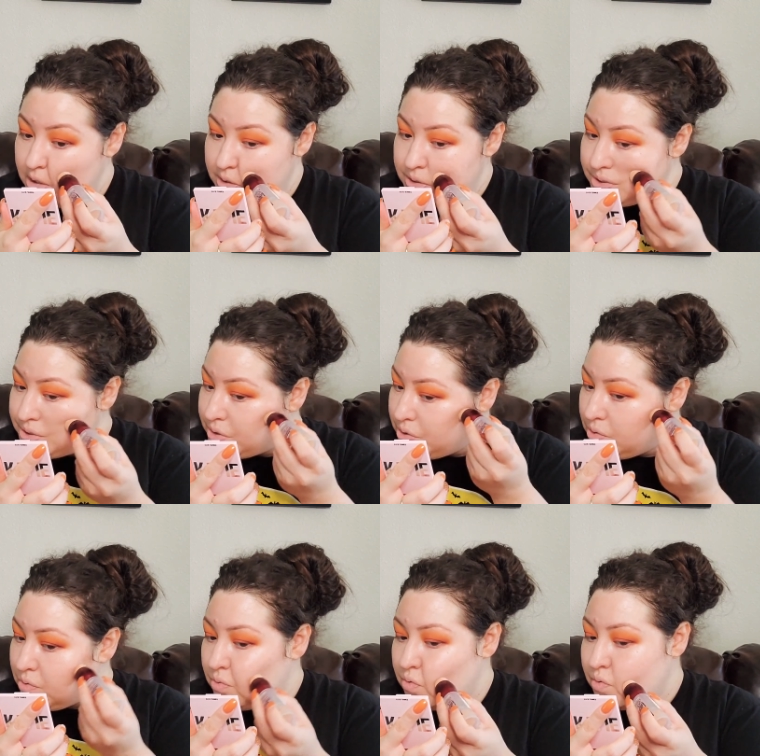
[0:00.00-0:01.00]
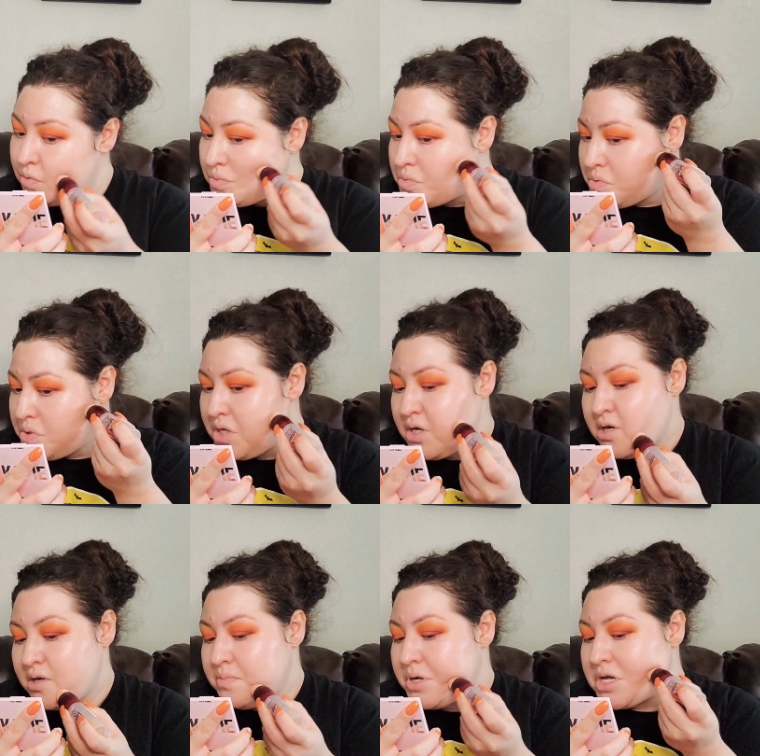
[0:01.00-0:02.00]
So, yeah,
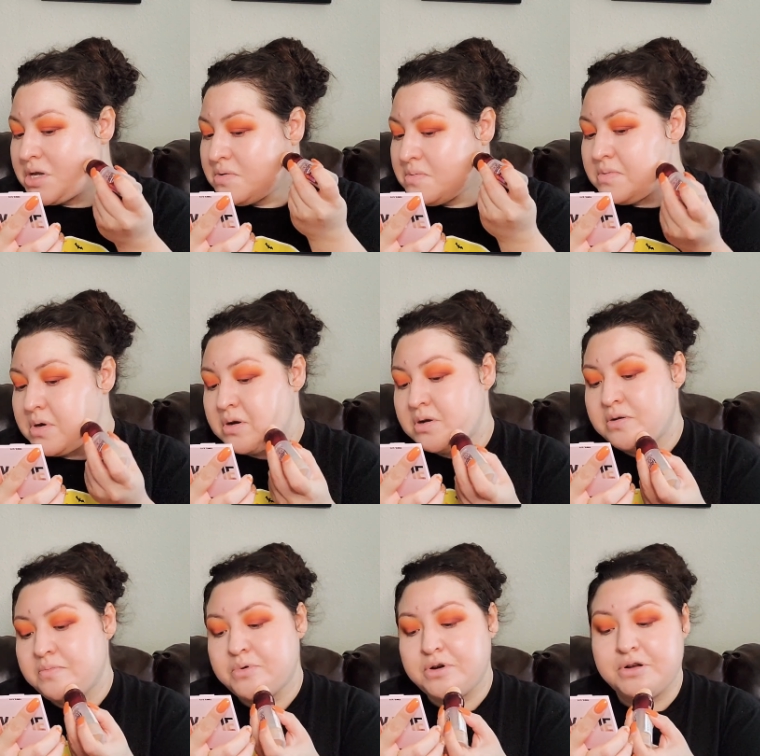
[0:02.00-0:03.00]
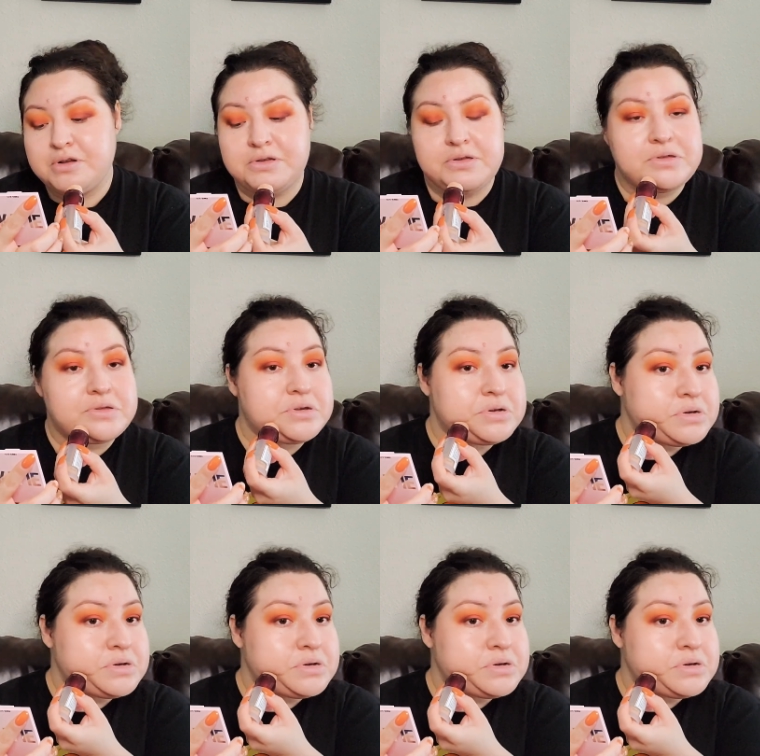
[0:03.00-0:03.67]
I became very depressed.